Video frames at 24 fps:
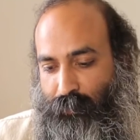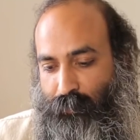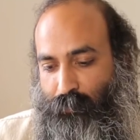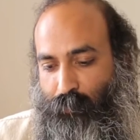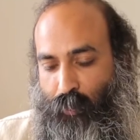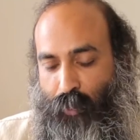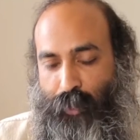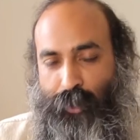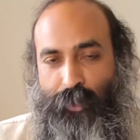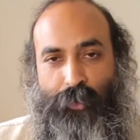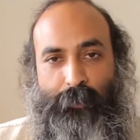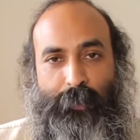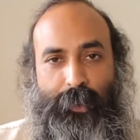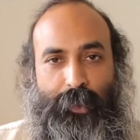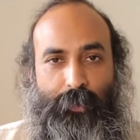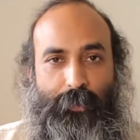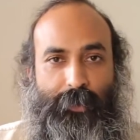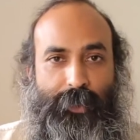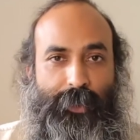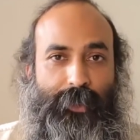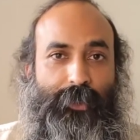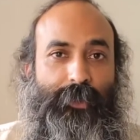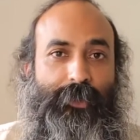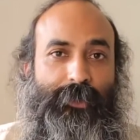Point to be
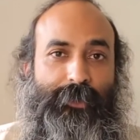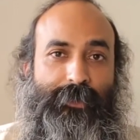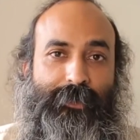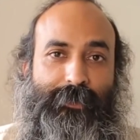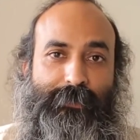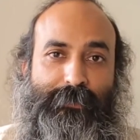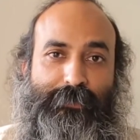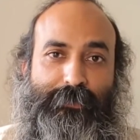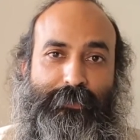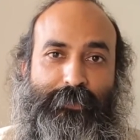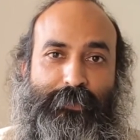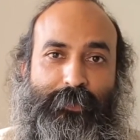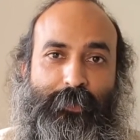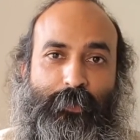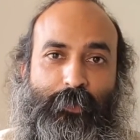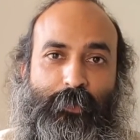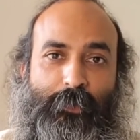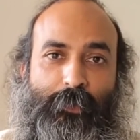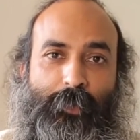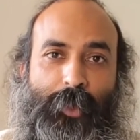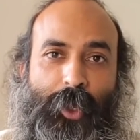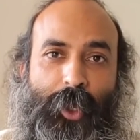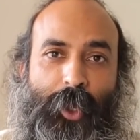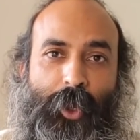noted here.
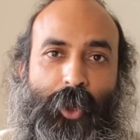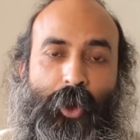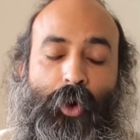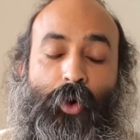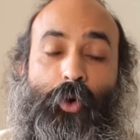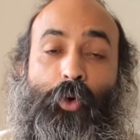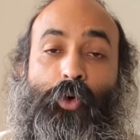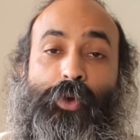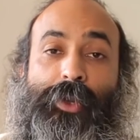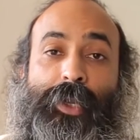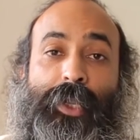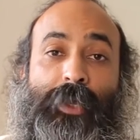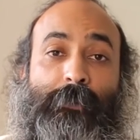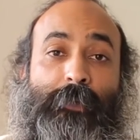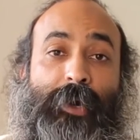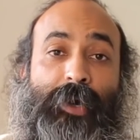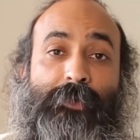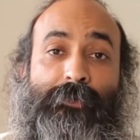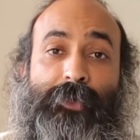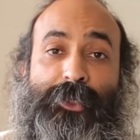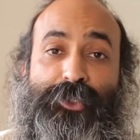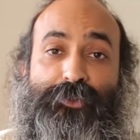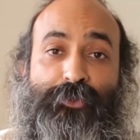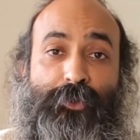Only
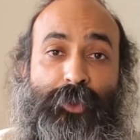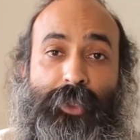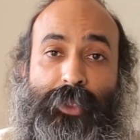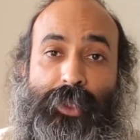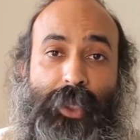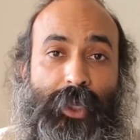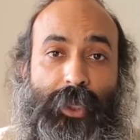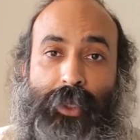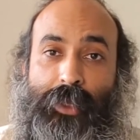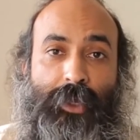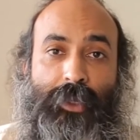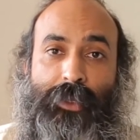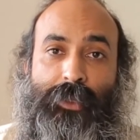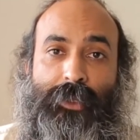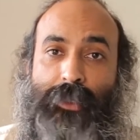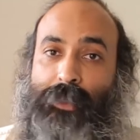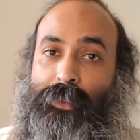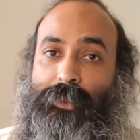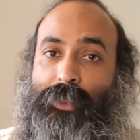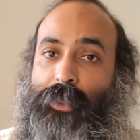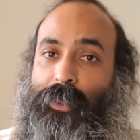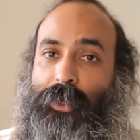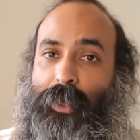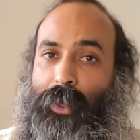by wishful thinking,
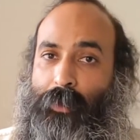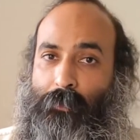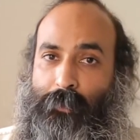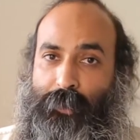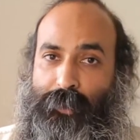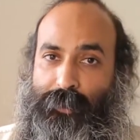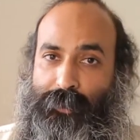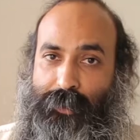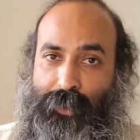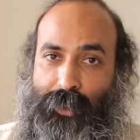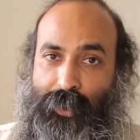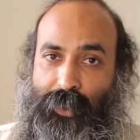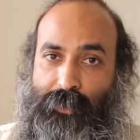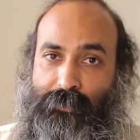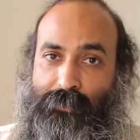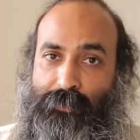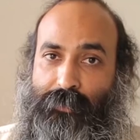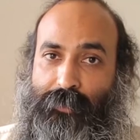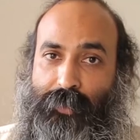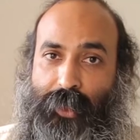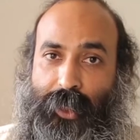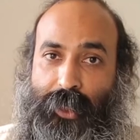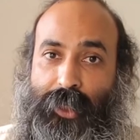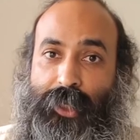nothing happens in
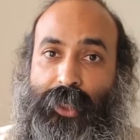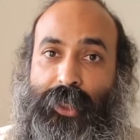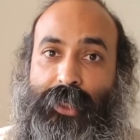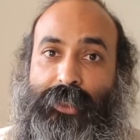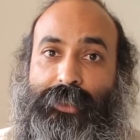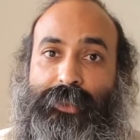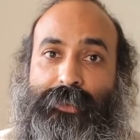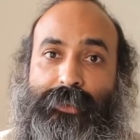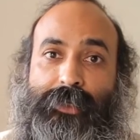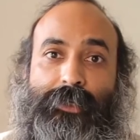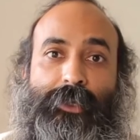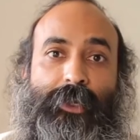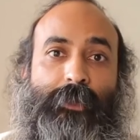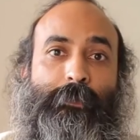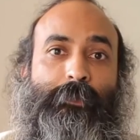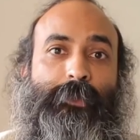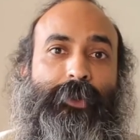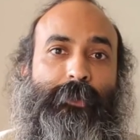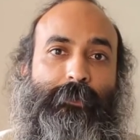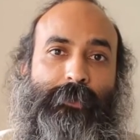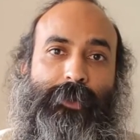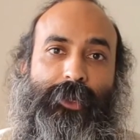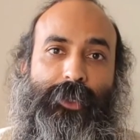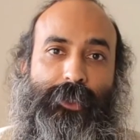life. It needs a certain
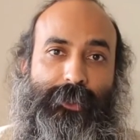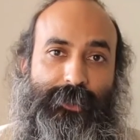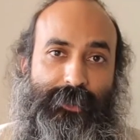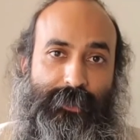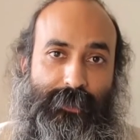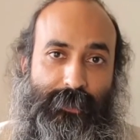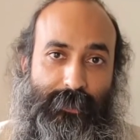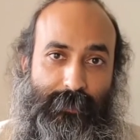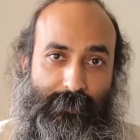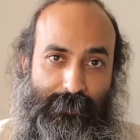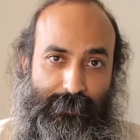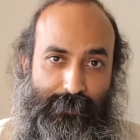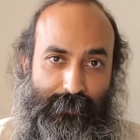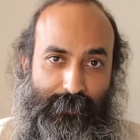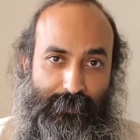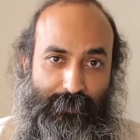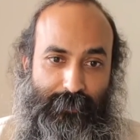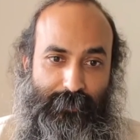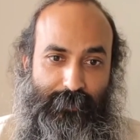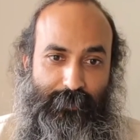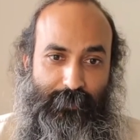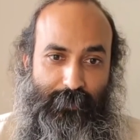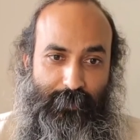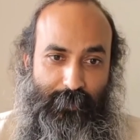preparation.
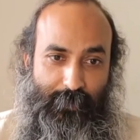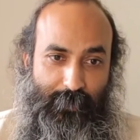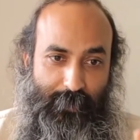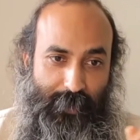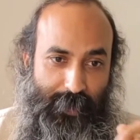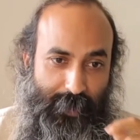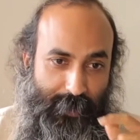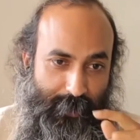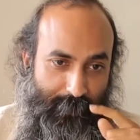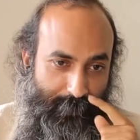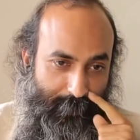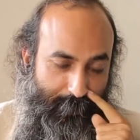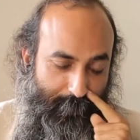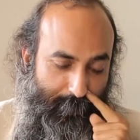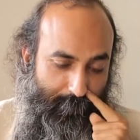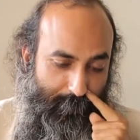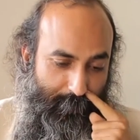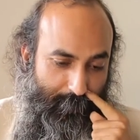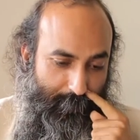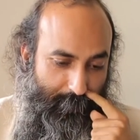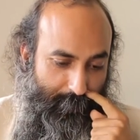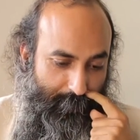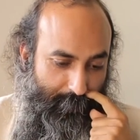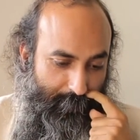Right?
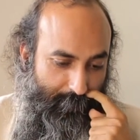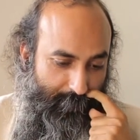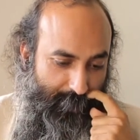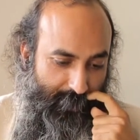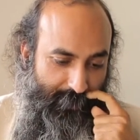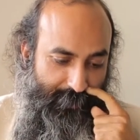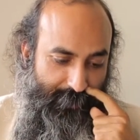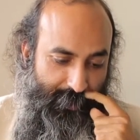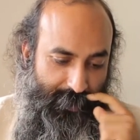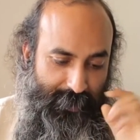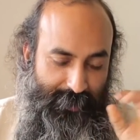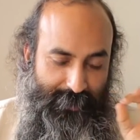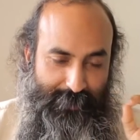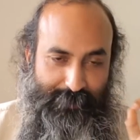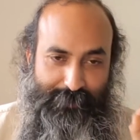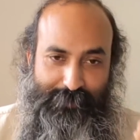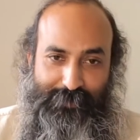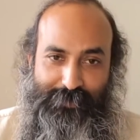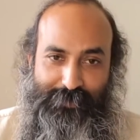Perfect.